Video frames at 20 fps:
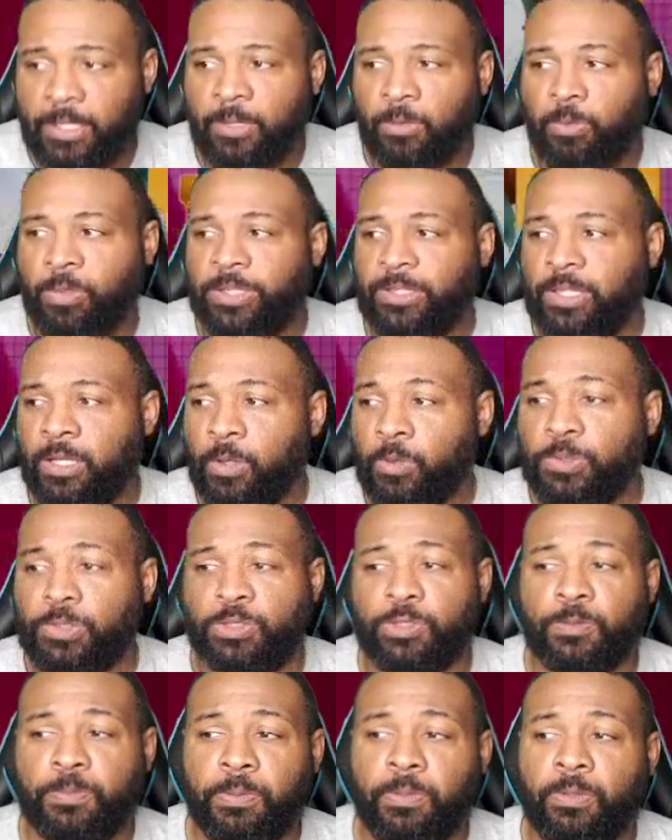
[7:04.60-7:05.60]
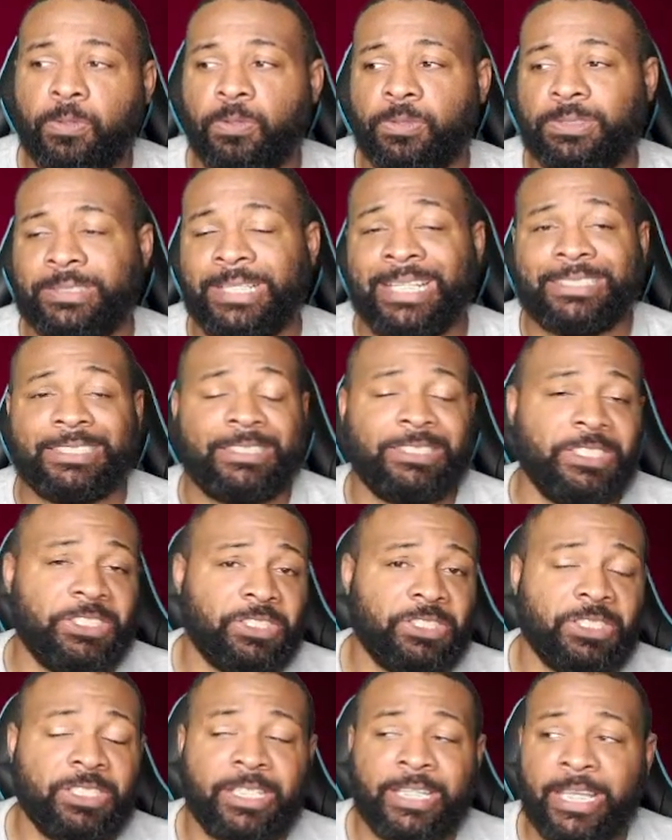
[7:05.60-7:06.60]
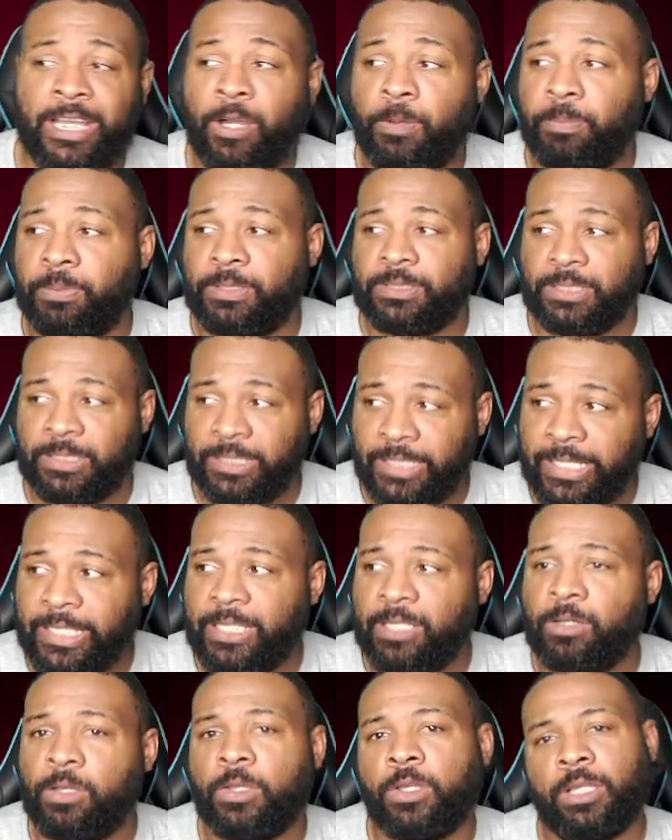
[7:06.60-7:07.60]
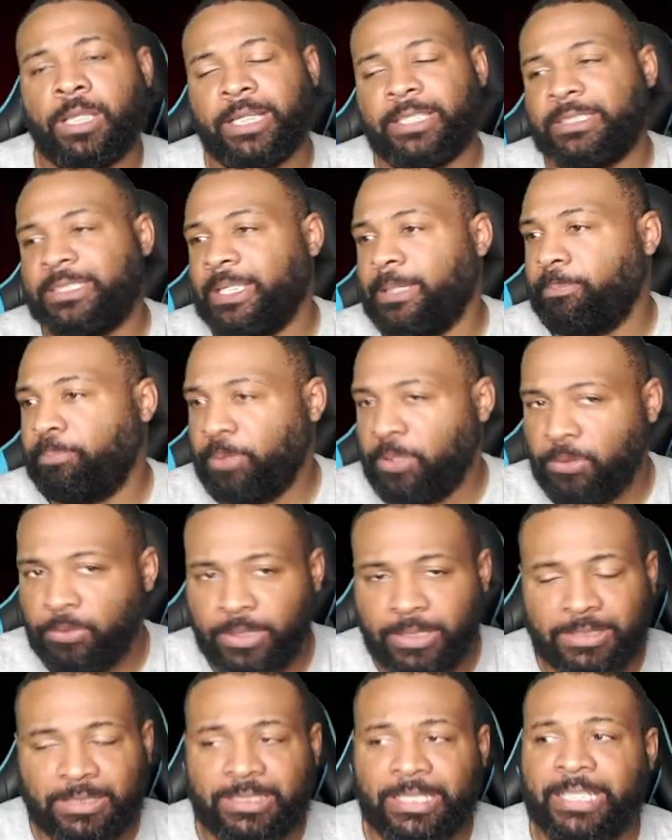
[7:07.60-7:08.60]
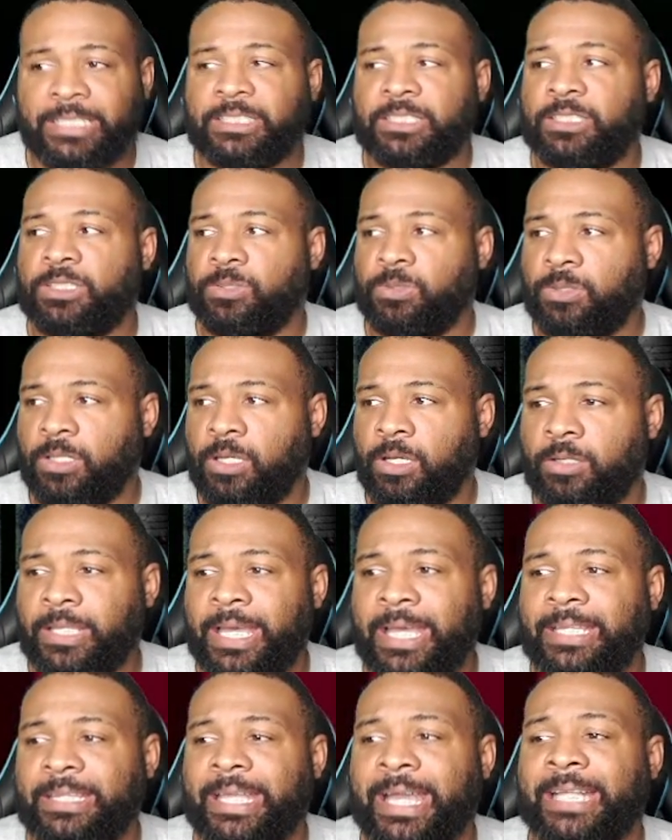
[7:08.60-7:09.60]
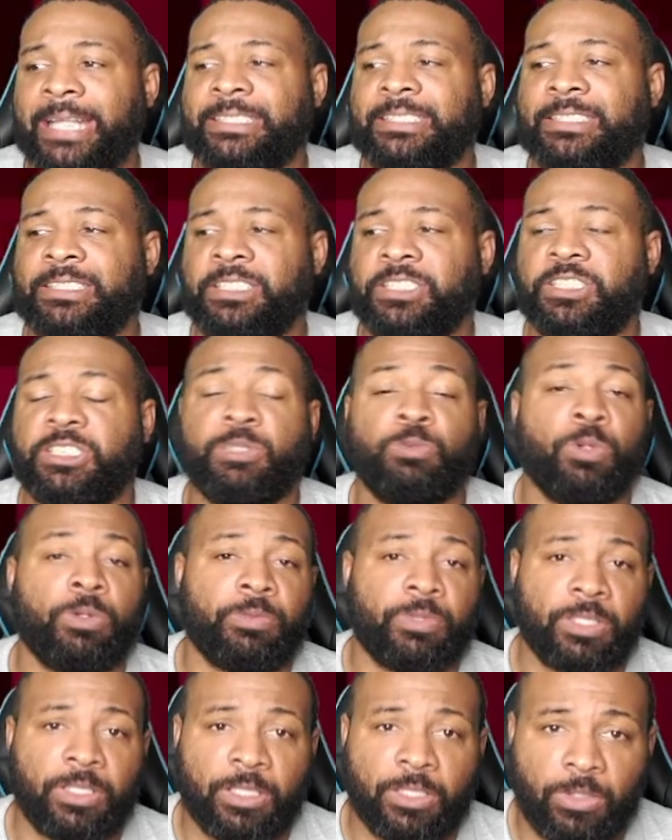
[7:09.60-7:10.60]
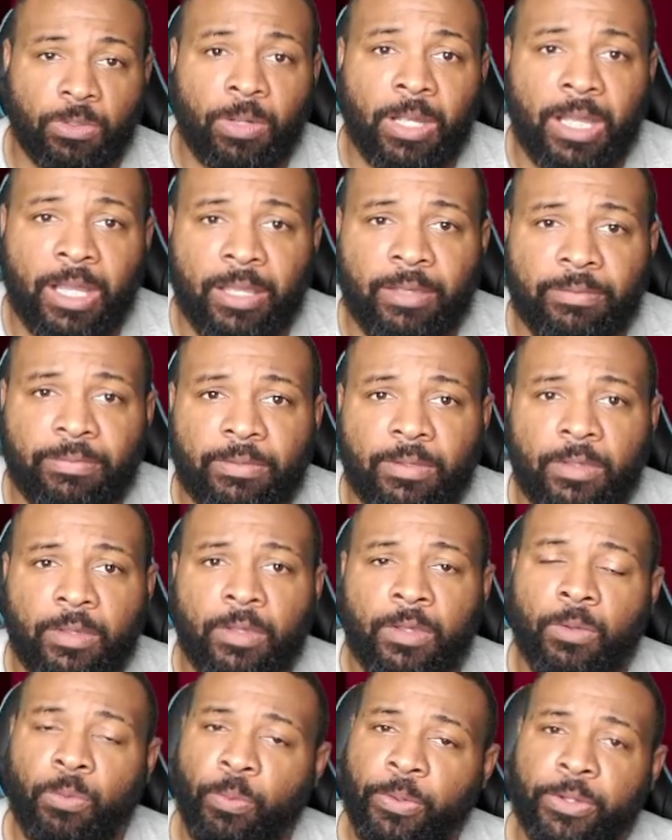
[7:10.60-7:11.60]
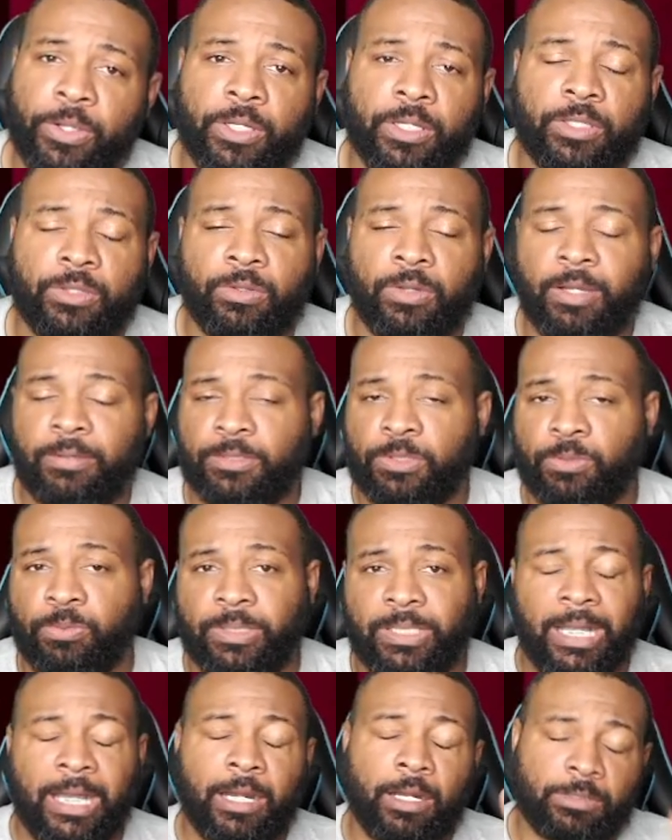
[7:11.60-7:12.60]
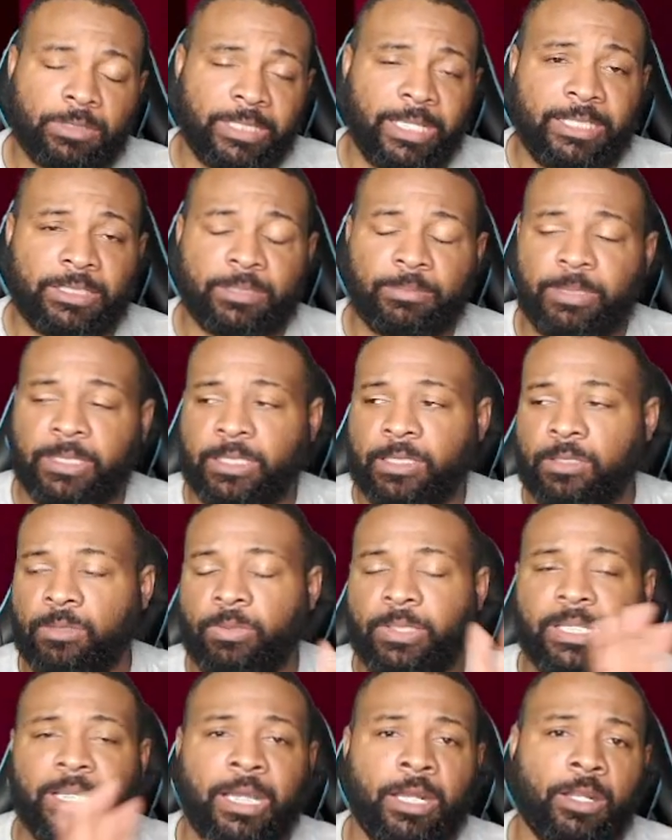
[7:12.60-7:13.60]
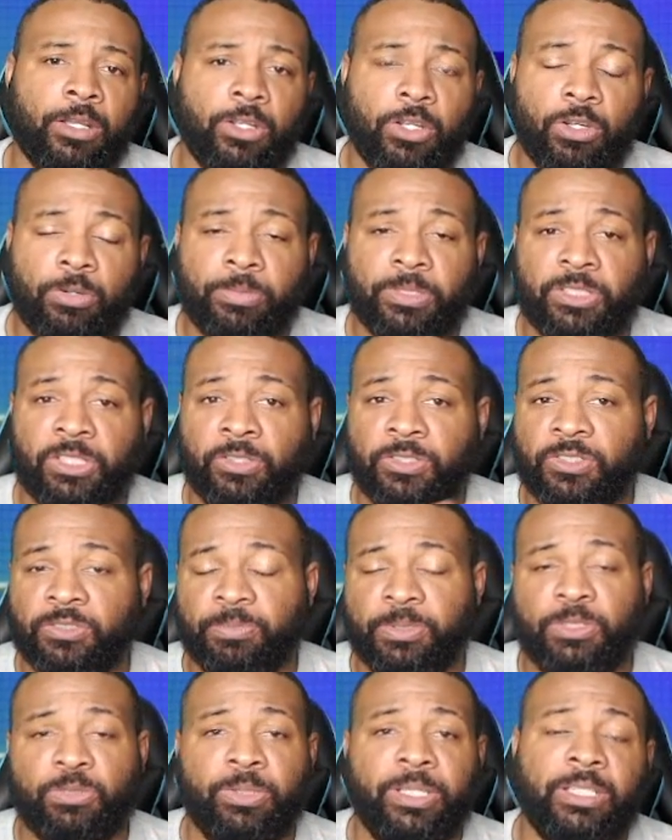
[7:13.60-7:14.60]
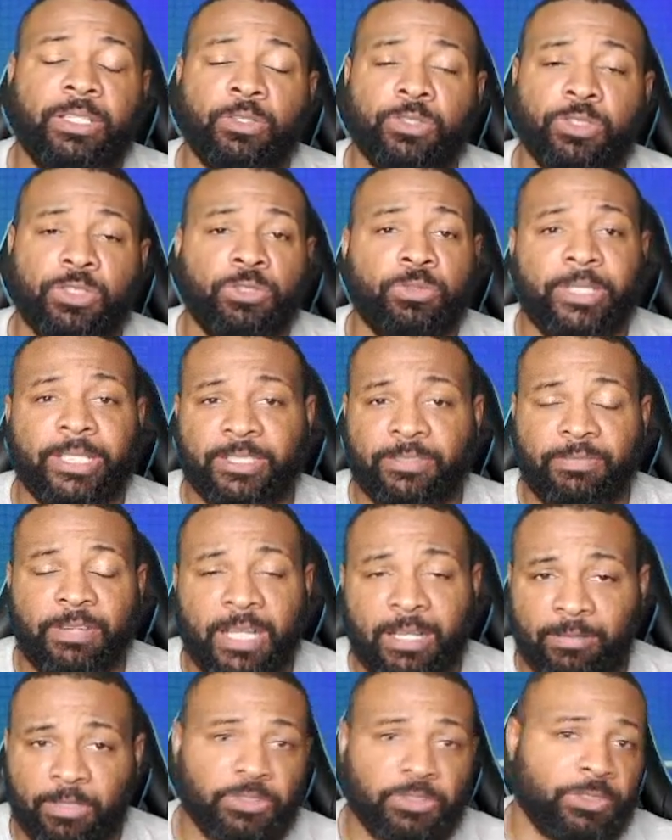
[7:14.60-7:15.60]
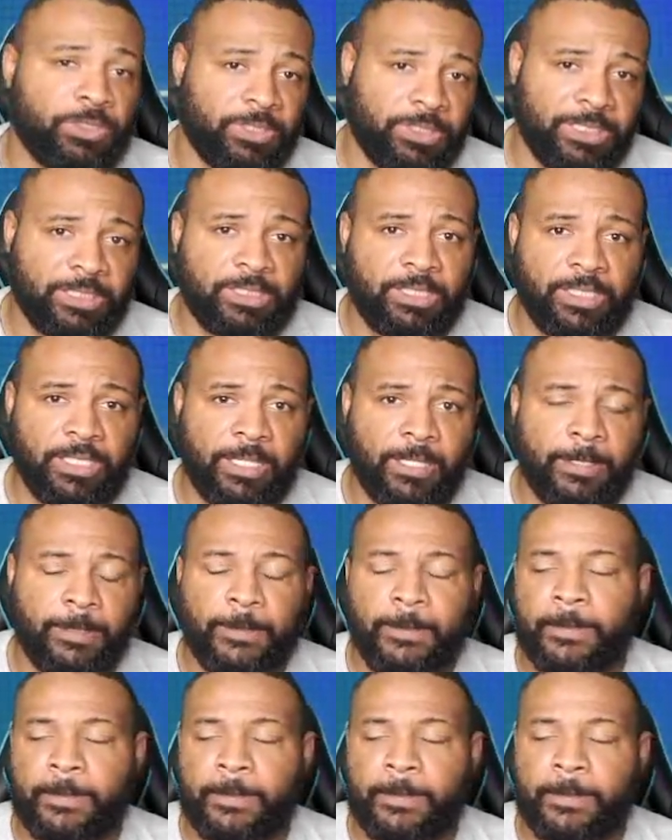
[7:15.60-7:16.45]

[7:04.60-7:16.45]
with those 2 pools, that's essentially going to help us. And then, like I said, building sets and doing all that, that's essentially where we're going to thrive. We are going to thrive. So we got our Taysom Hill. We got our Kirby Joseph. Between those 2, that's 560K.